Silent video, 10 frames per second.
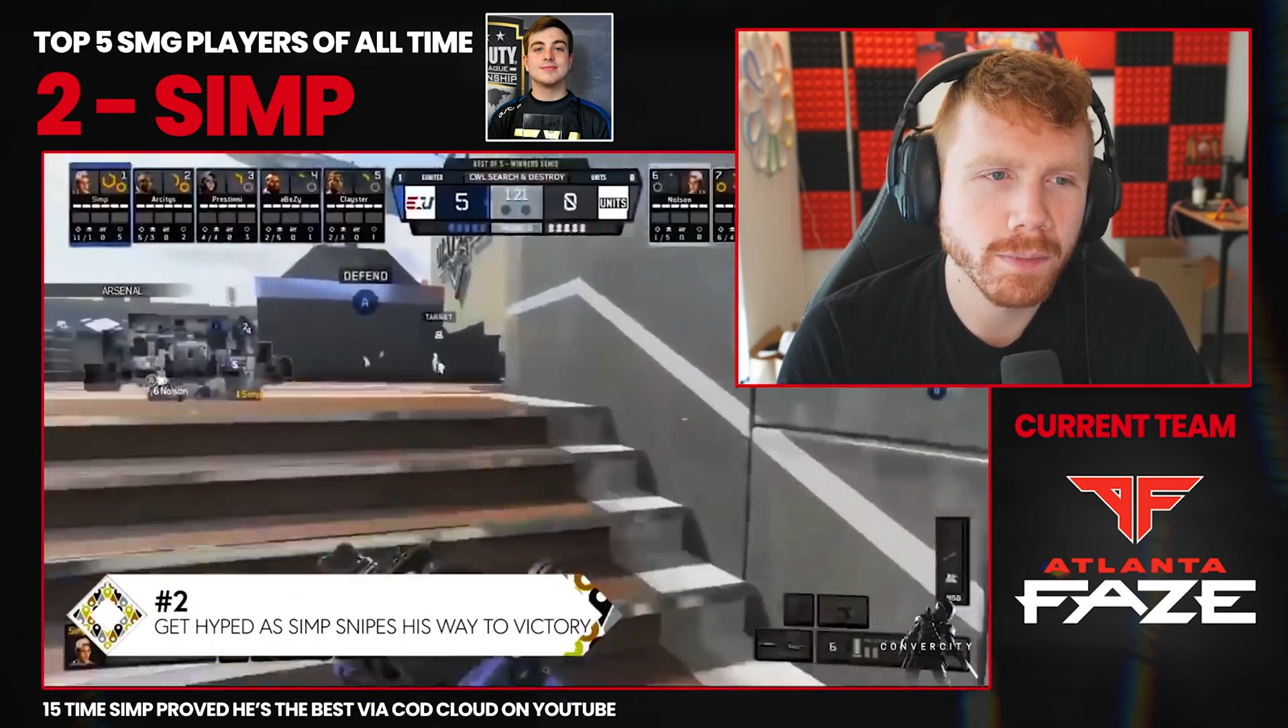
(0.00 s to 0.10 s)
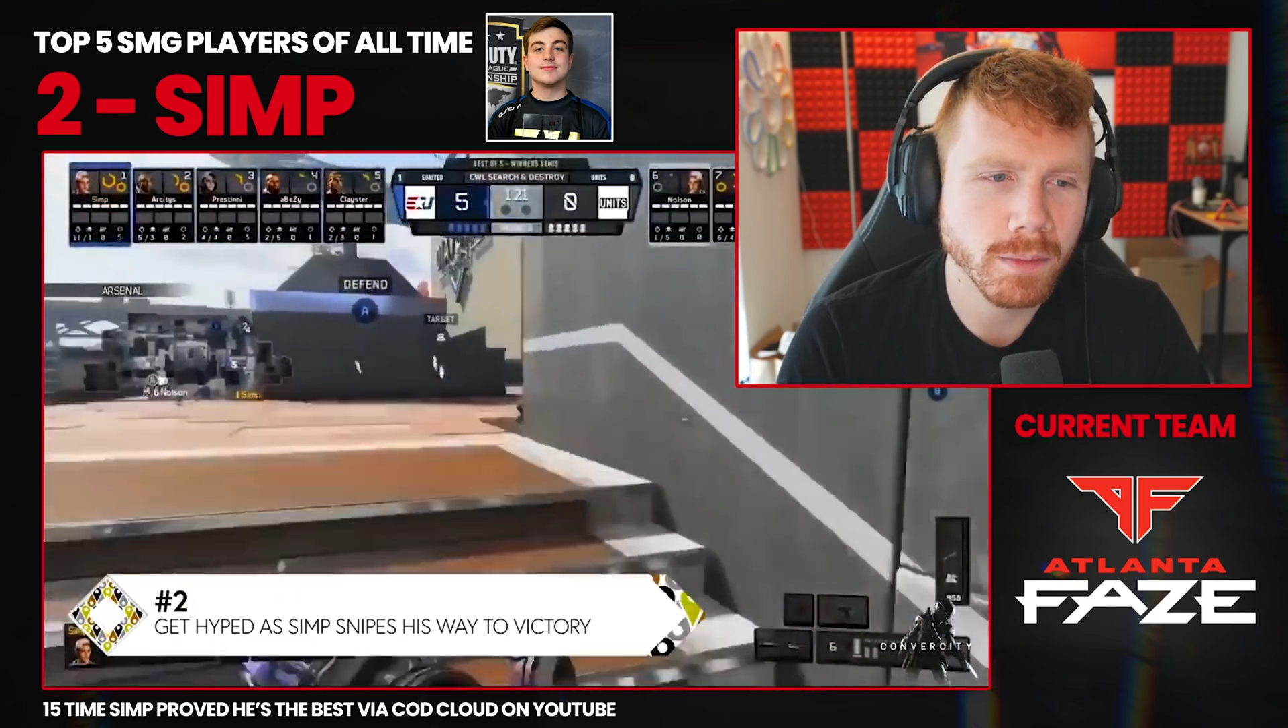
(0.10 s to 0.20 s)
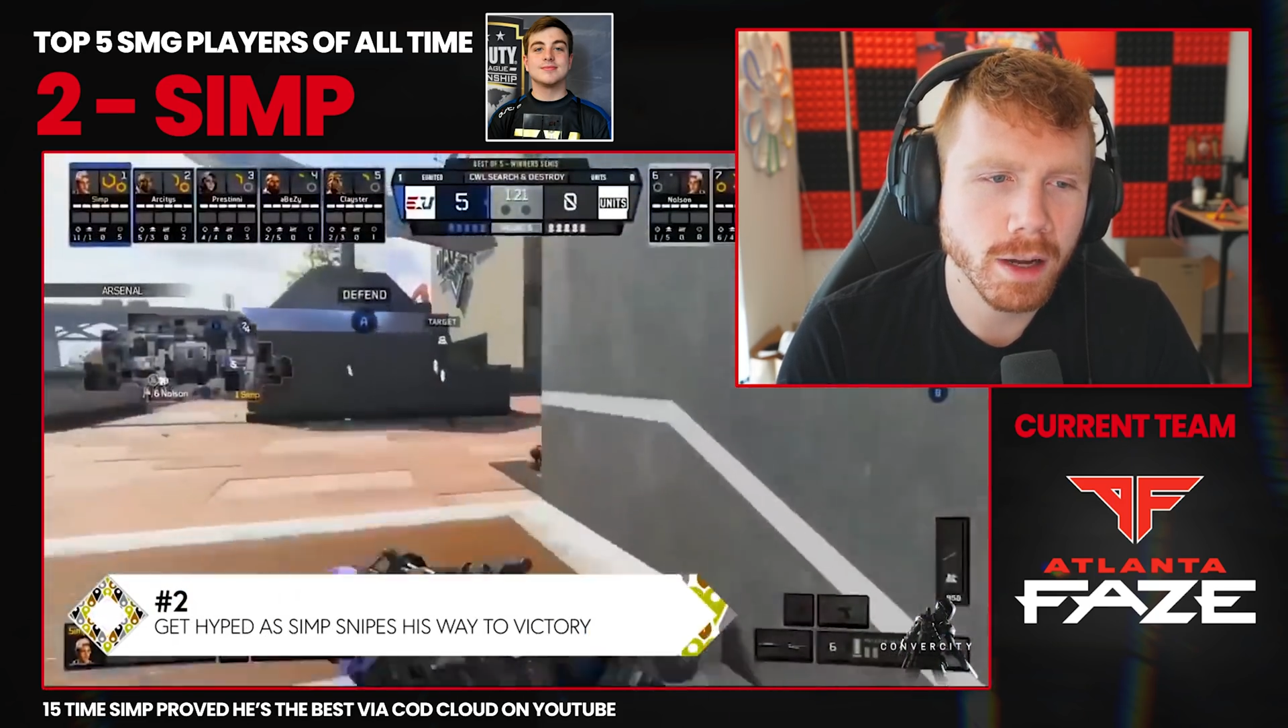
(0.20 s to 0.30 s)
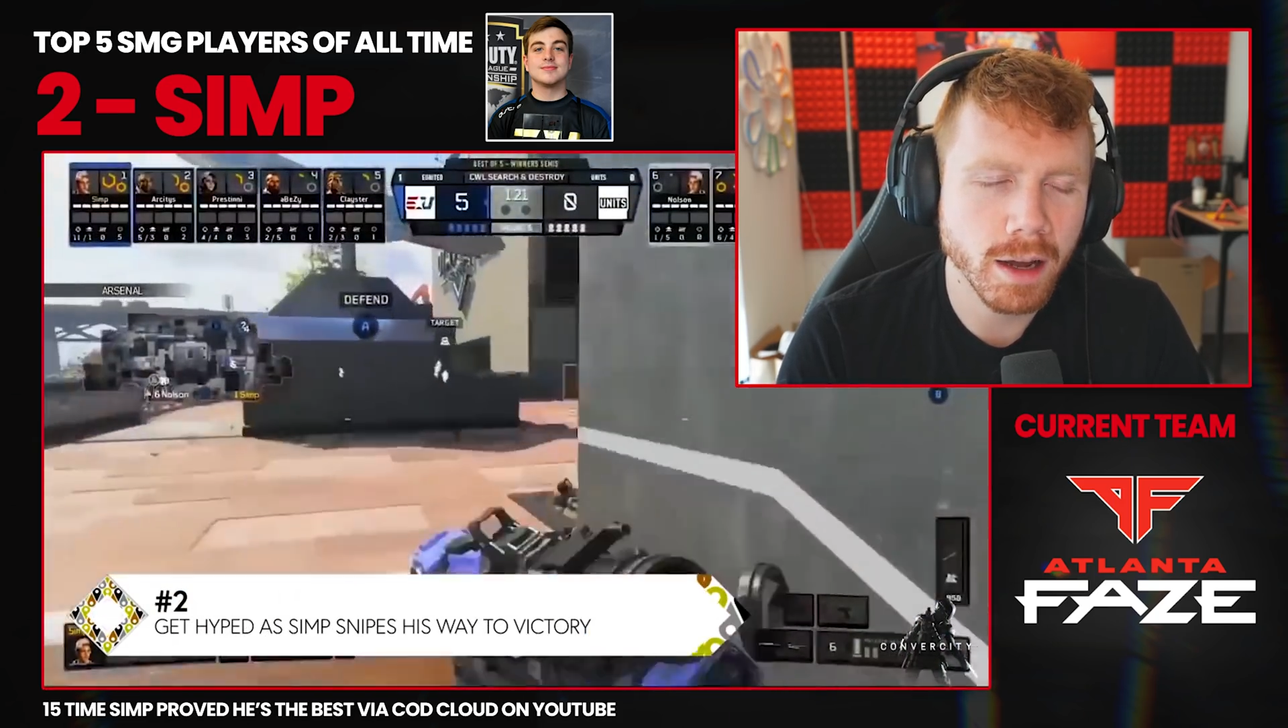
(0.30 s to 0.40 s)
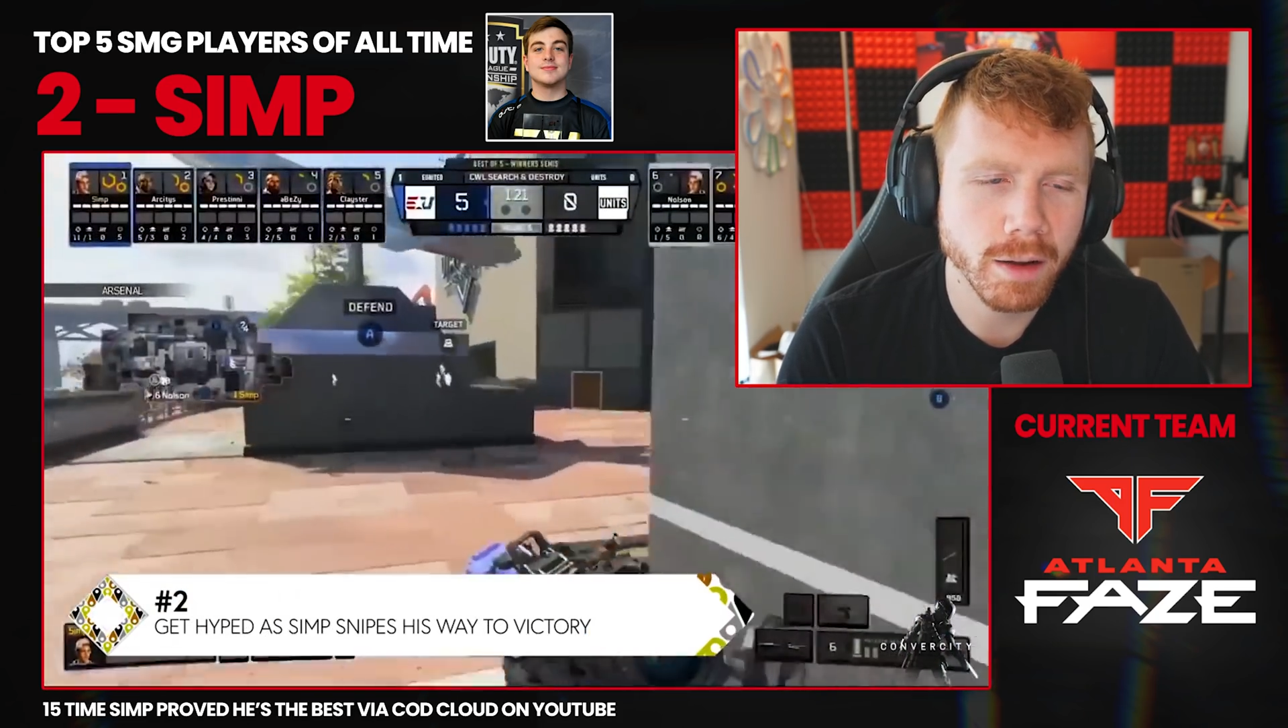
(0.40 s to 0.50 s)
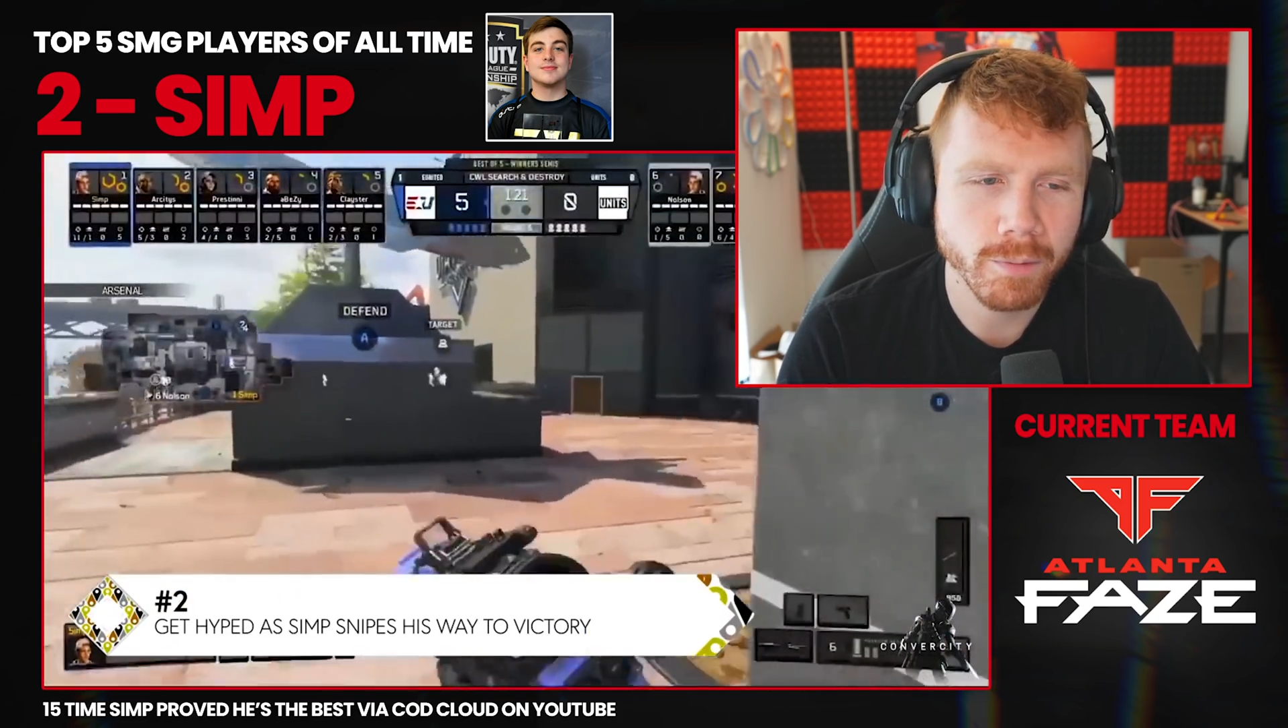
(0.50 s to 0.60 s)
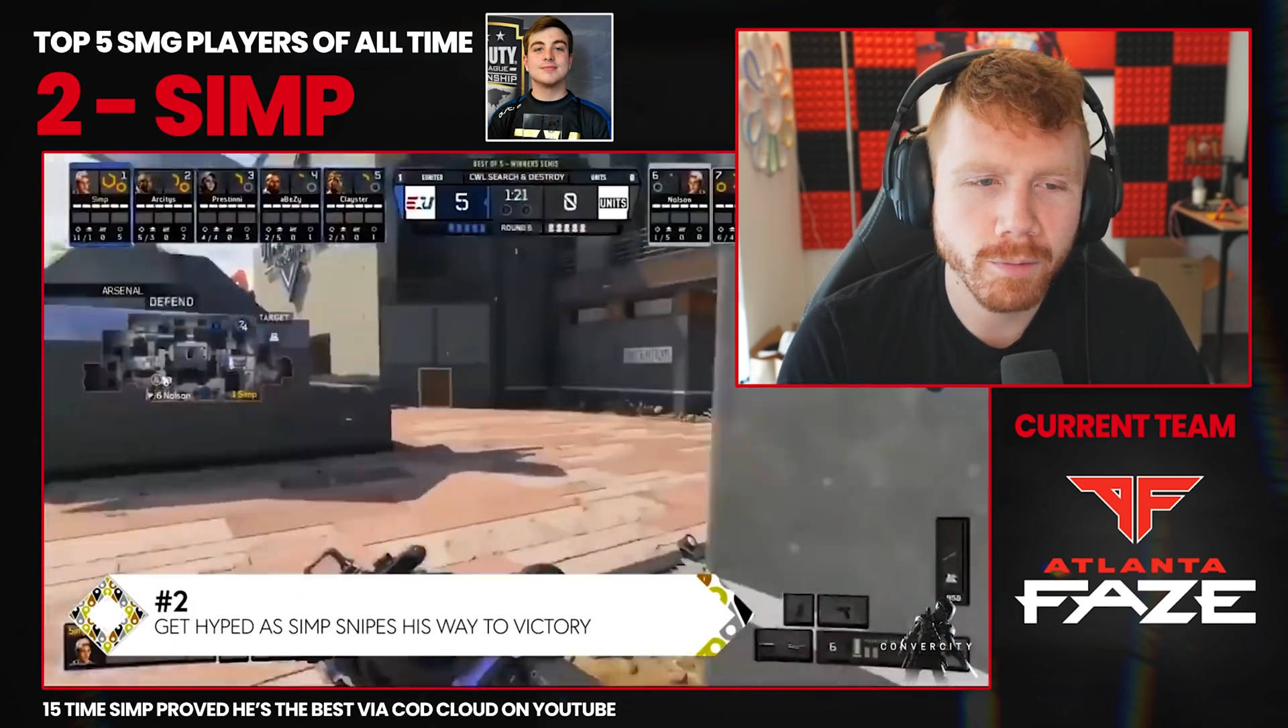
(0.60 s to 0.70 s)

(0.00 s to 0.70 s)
Okay.